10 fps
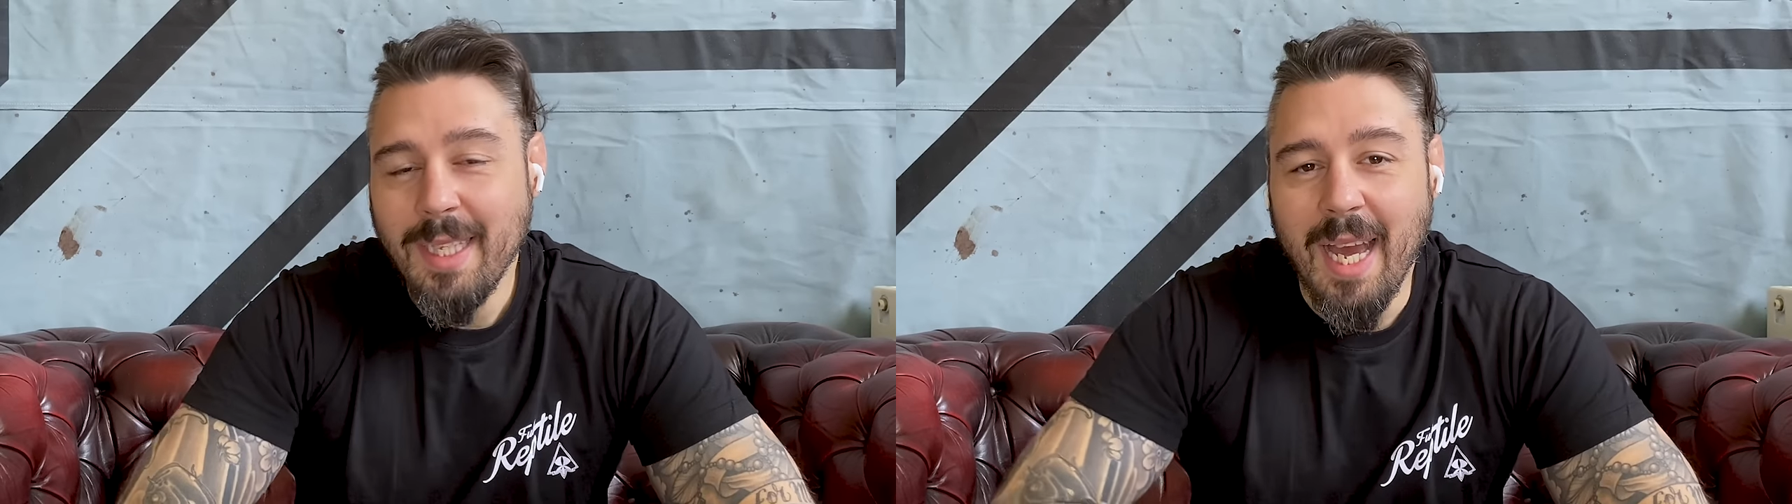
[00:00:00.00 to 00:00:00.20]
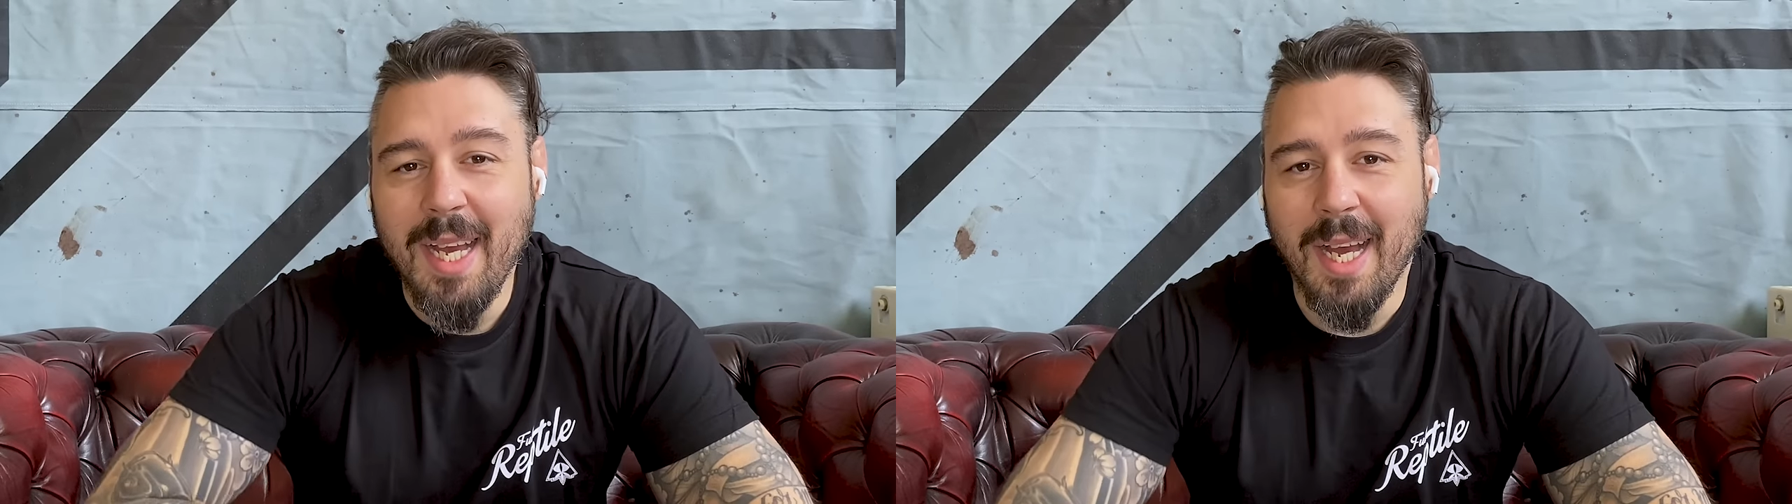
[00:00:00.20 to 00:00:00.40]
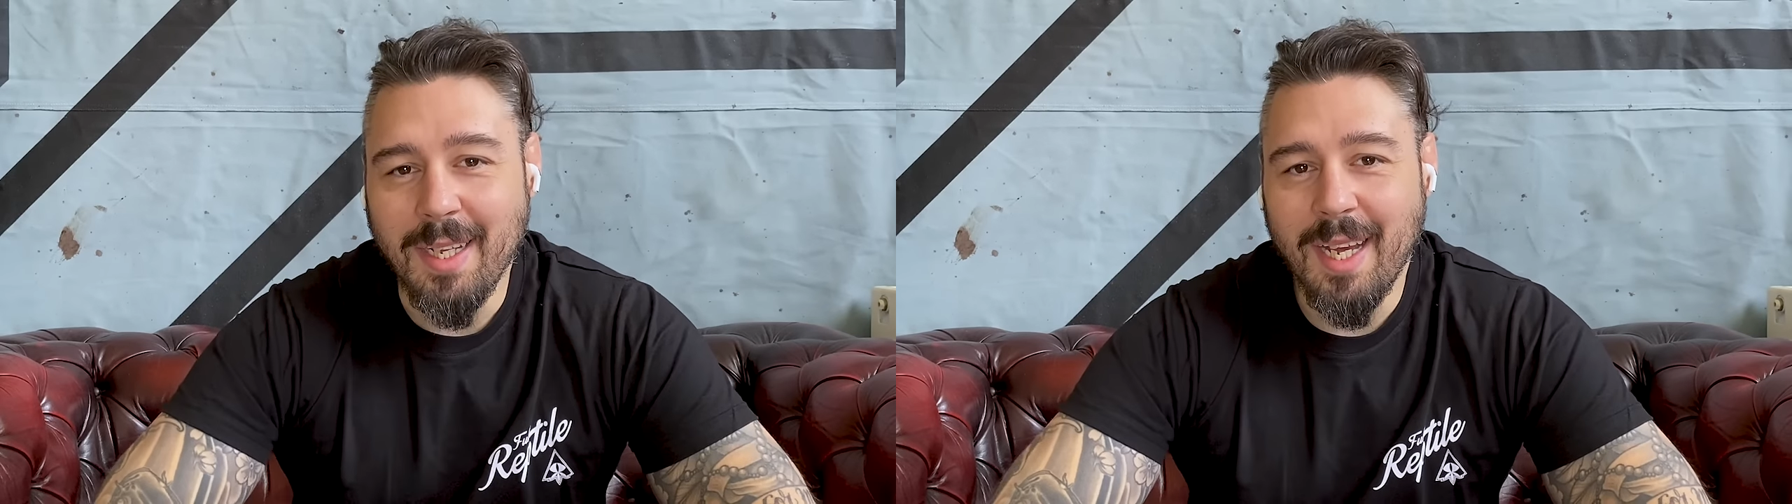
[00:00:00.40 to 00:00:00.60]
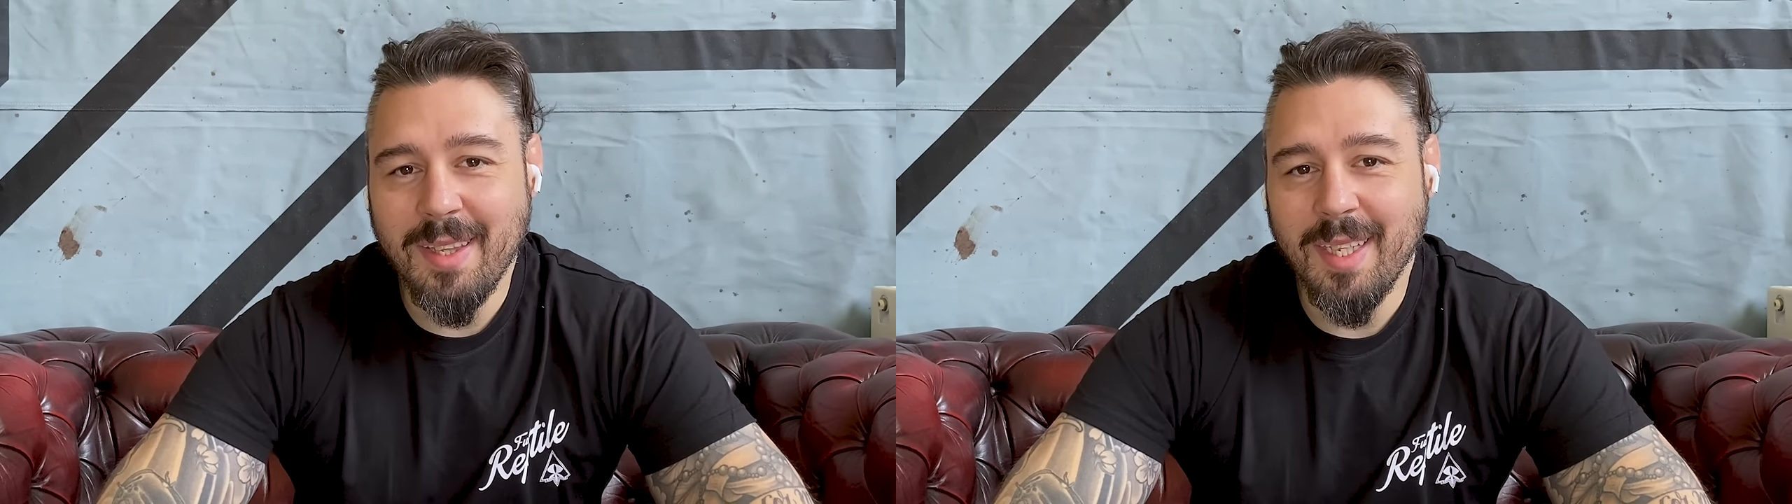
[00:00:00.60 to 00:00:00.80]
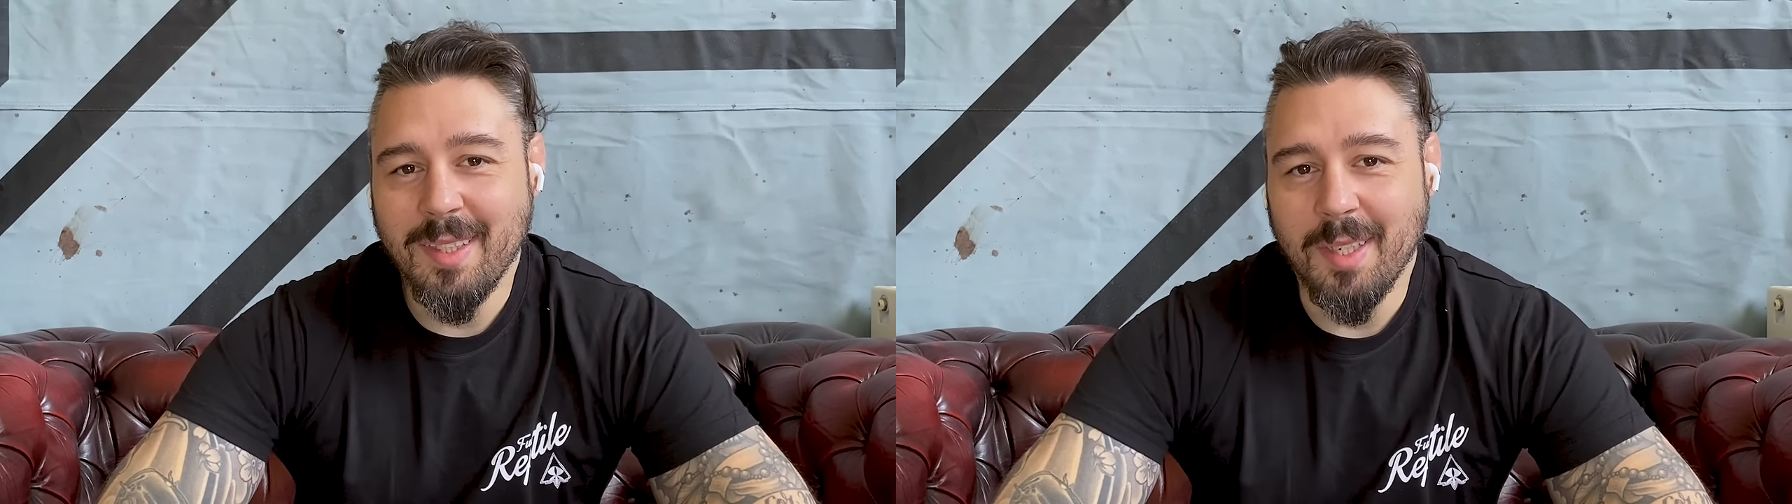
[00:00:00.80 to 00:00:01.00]
Yeah, I, I,
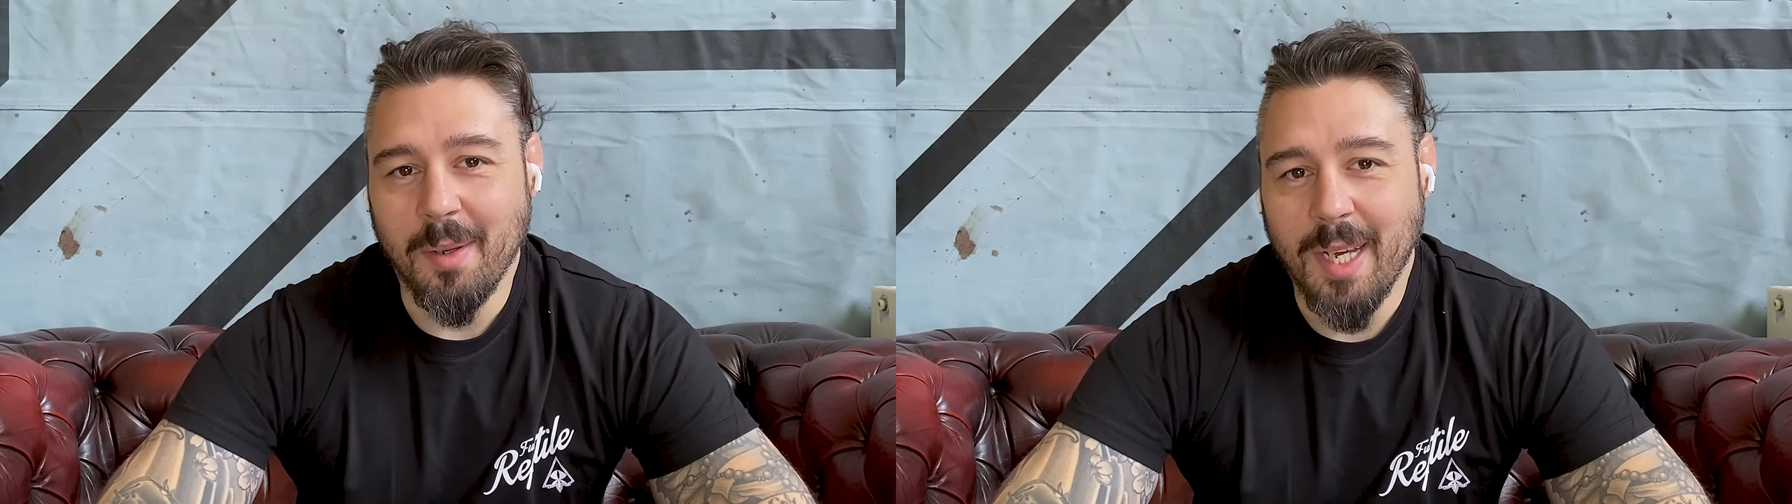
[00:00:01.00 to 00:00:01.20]
think so.